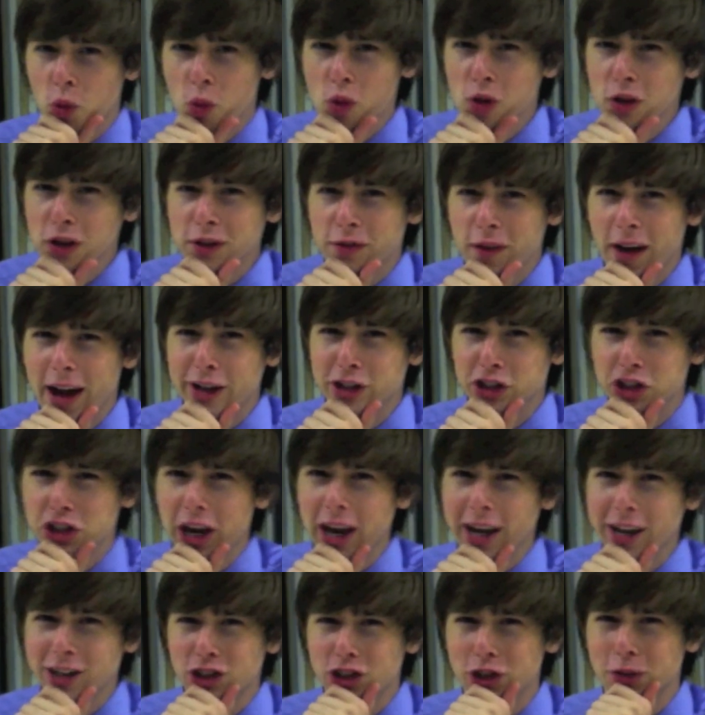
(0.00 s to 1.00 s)
the world of
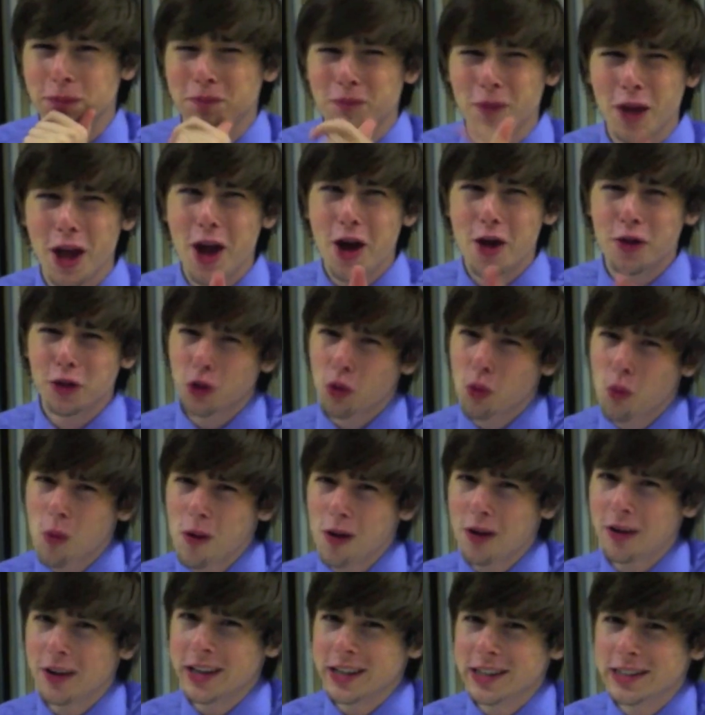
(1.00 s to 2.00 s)
education. The
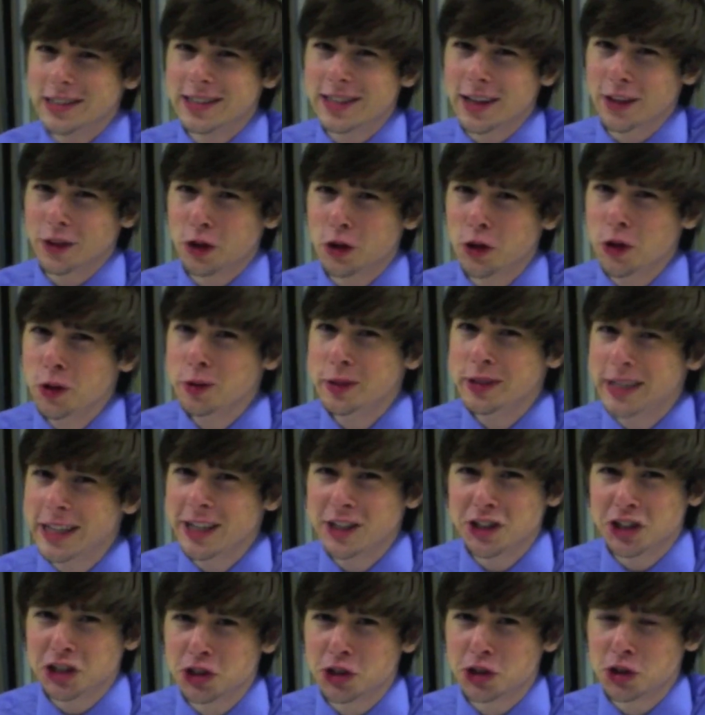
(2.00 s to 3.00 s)
word is that the new
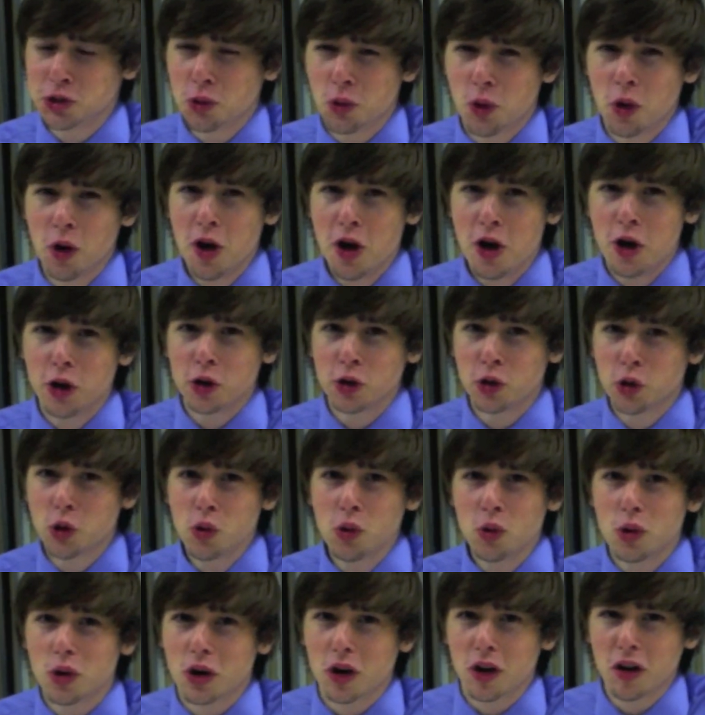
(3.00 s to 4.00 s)
teaching tool,
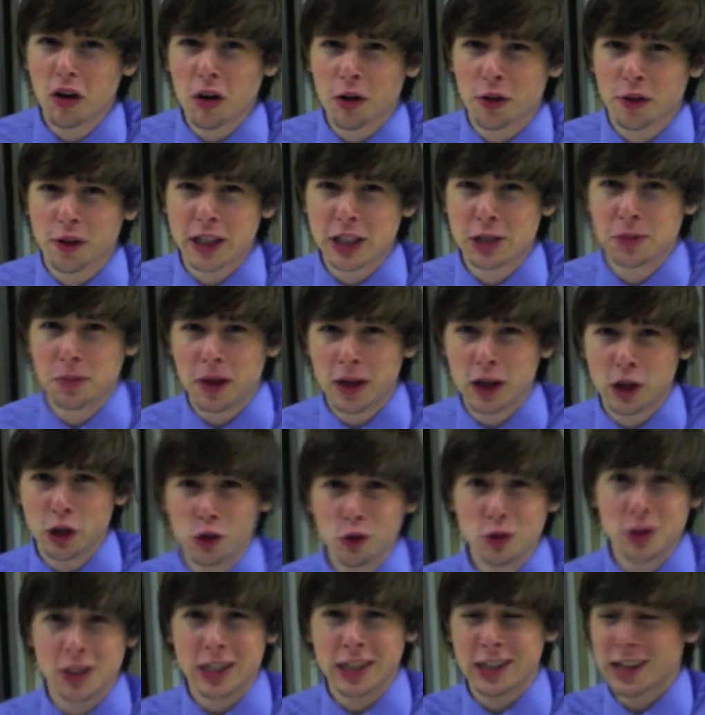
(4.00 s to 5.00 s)
Google Earth, is being
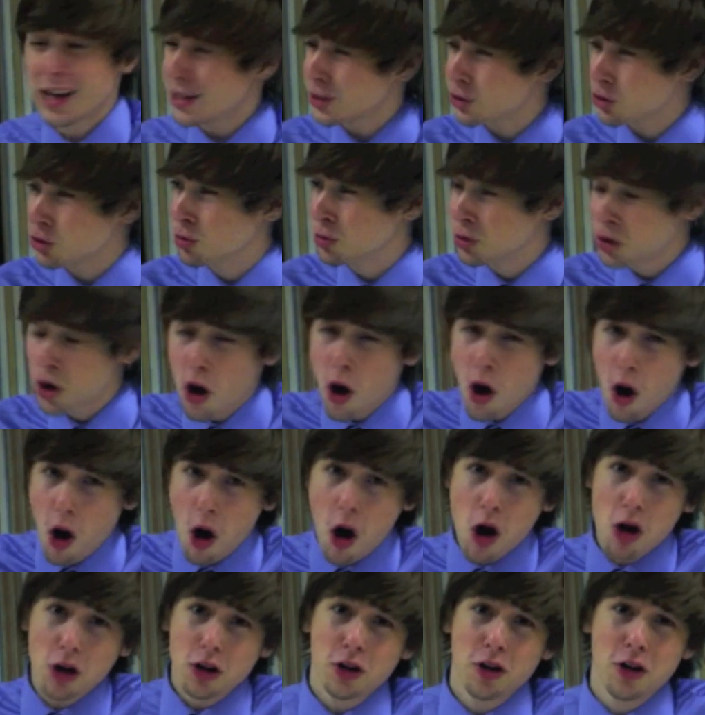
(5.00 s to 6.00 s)
used in classrooms
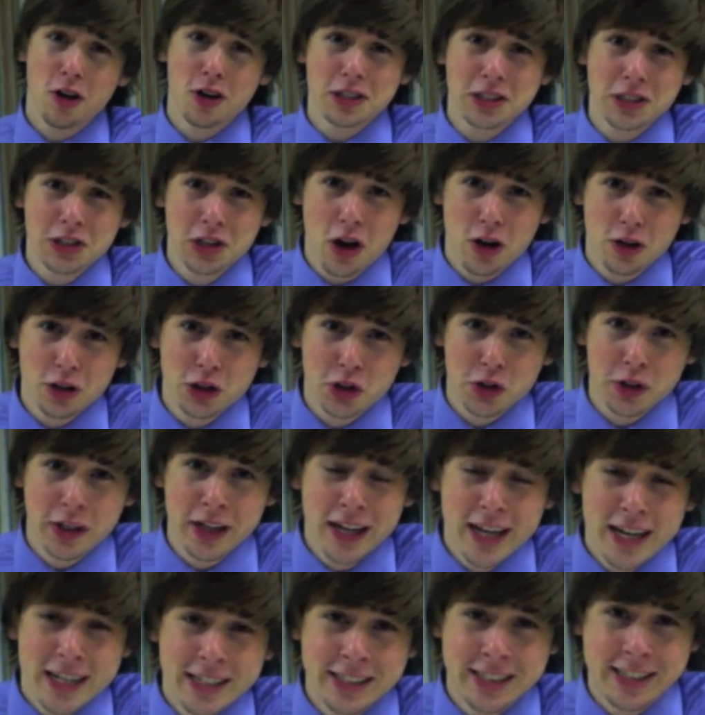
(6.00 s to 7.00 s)
all across the country
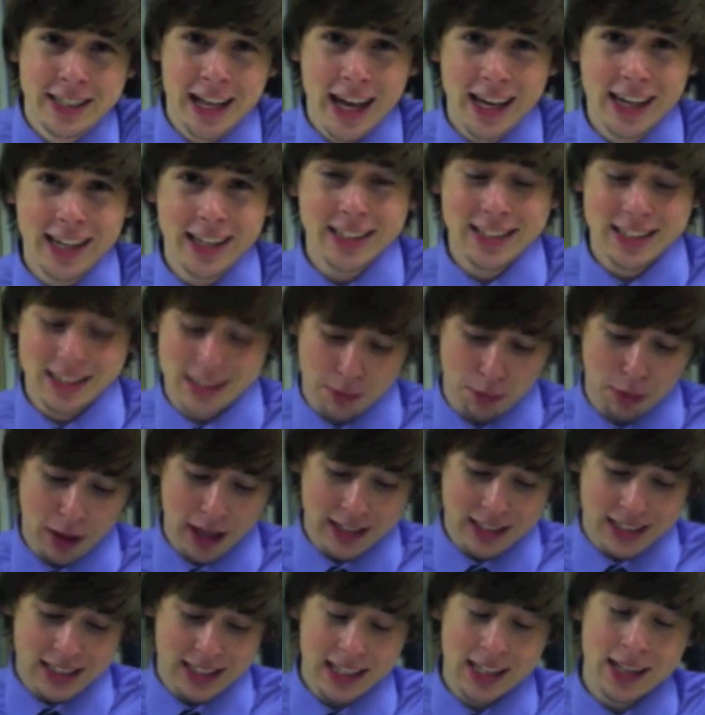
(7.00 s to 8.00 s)
to take kids to
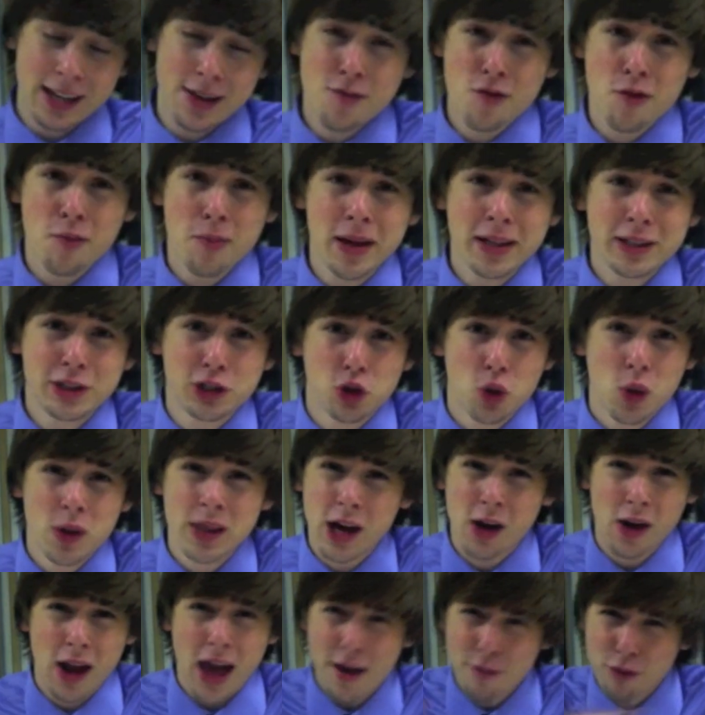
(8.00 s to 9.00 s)
places they've never been to
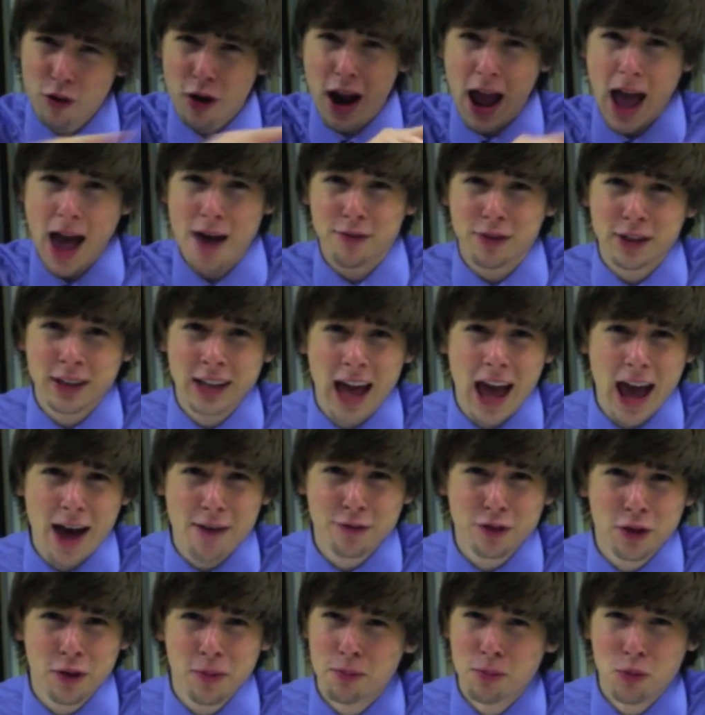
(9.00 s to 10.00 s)
without ever having to
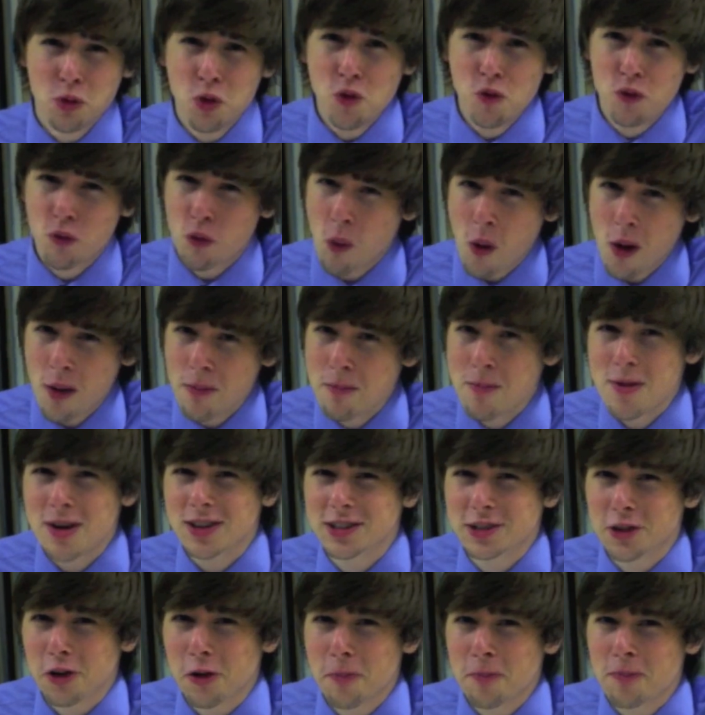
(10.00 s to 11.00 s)
have them move one
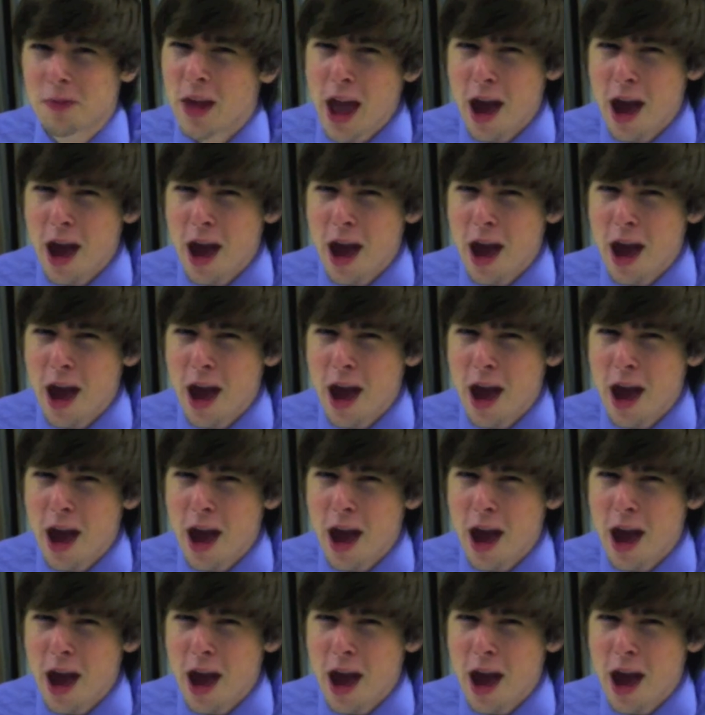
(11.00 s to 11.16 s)
muscle.